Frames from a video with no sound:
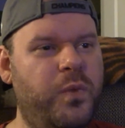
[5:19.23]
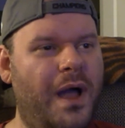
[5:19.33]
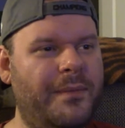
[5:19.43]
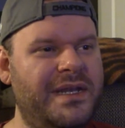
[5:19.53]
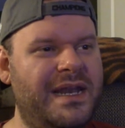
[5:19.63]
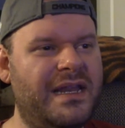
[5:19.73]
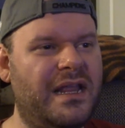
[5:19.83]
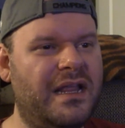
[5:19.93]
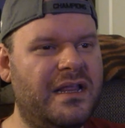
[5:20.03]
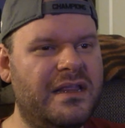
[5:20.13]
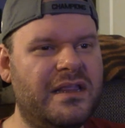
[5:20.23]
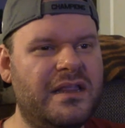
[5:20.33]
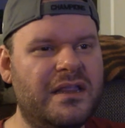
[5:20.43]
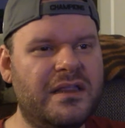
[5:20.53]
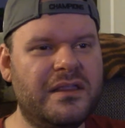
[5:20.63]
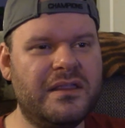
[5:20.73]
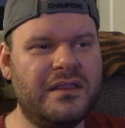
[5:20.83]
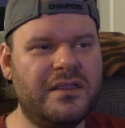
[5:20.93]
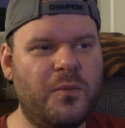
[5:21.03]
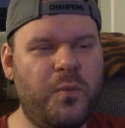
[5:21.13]
I mean,
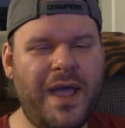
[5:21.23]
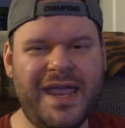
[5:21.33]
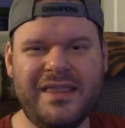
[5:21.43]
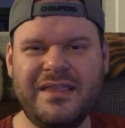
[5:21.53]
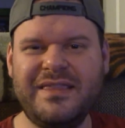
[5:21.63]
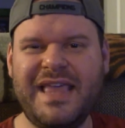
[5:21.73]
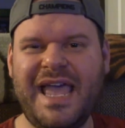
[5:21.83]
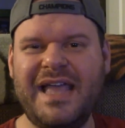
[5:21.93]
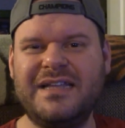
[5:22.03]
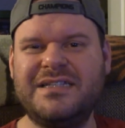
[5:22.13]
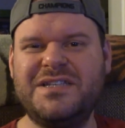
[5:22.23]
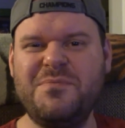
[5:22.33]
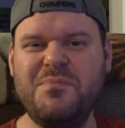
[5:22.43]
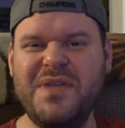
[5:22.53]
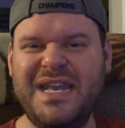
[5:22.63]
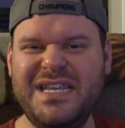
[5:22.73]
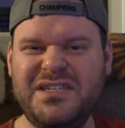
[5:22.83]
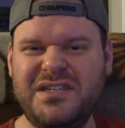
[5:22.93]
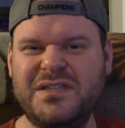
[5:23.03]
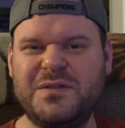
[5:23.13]
the way that that
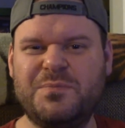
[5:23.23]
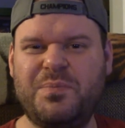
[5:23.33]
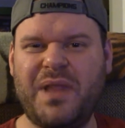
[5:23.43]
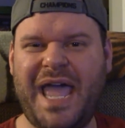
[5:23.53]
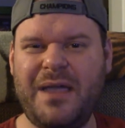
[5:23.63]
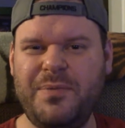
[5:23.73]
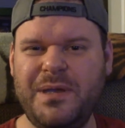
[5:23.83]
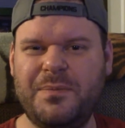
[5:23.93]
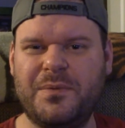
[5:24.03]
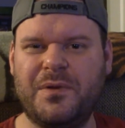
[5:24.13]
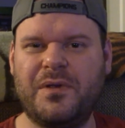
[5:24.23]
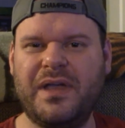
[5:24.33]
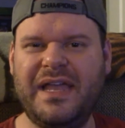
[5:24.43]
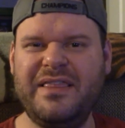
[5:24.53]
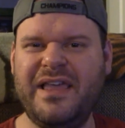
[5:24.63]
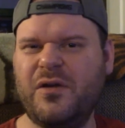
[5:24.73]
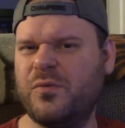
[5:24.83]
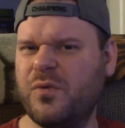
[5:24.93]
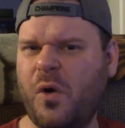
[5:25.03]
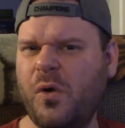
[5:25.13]
diminishes black people and their
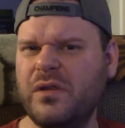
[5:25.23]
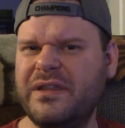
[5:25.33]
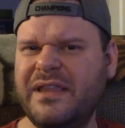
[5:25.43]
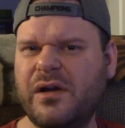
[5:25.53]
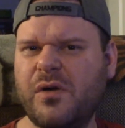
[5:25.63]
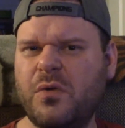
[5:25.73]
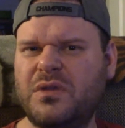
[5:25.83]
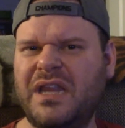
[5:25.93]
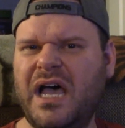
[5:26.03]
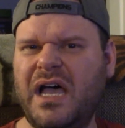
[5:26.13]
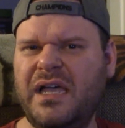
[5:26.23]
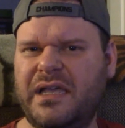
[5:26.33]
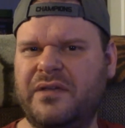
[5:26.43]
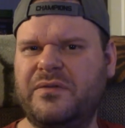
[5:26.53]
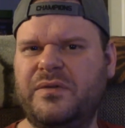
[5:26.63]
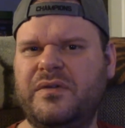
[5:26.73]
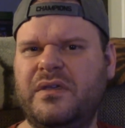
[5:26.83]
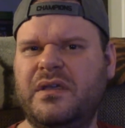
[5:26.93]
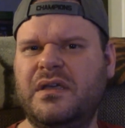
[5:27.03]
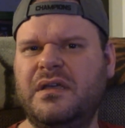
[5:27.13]
role in their own lives,
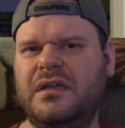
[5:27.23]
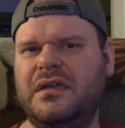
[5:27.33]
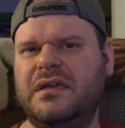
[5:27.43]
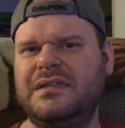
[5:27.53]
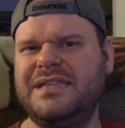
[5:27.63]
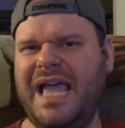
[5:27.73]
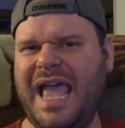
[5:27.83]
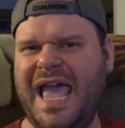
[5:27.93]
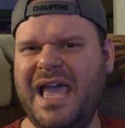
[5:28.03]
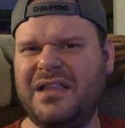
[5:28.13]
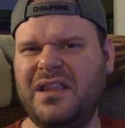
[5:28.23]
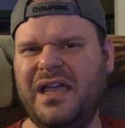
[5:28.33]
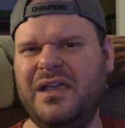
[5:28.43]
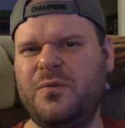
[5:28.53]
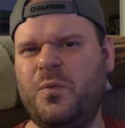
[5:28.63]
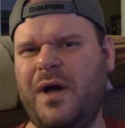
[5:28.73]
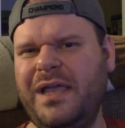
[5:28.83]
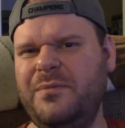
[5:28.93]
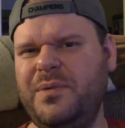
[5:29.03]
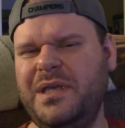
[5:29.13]
to act like
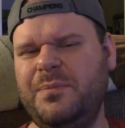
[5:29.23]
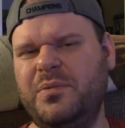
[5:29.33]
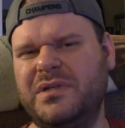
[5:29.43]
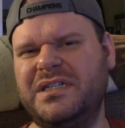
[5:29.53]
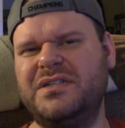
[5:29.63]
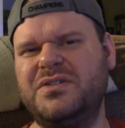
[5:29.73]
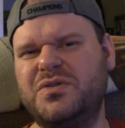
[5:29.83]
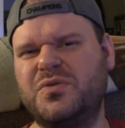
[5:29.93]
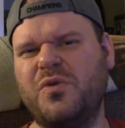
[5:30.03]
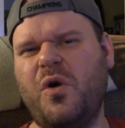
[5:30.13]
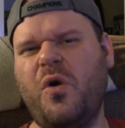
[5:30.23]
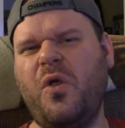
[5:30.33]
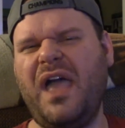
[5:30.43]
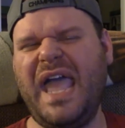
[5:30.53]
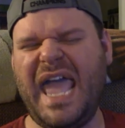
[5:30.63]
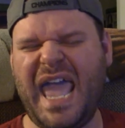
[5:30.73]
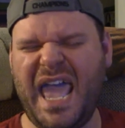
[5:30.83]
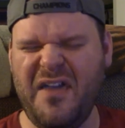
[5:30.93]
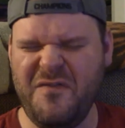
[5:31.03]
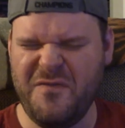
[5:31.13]
white people control
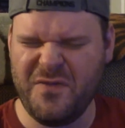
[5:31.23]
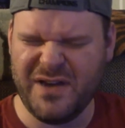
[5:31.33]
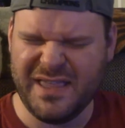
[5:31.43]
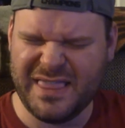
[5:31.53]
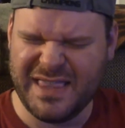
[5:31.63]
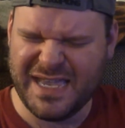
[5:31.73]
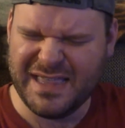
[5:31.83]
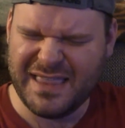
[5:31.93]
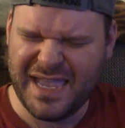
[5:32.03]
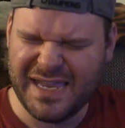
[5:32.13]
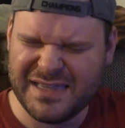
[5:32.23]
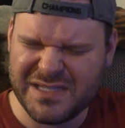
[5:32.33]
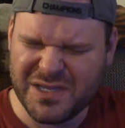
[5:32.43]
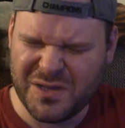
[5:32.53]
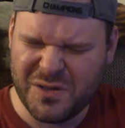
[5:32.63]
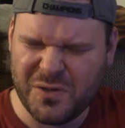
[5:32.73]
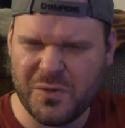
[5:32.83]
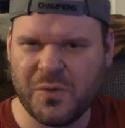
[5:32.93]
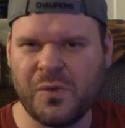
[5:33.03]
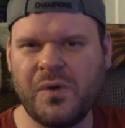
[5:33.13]
everything they
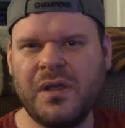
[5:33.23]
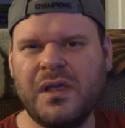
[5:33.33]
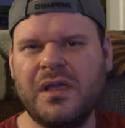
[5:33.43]
do.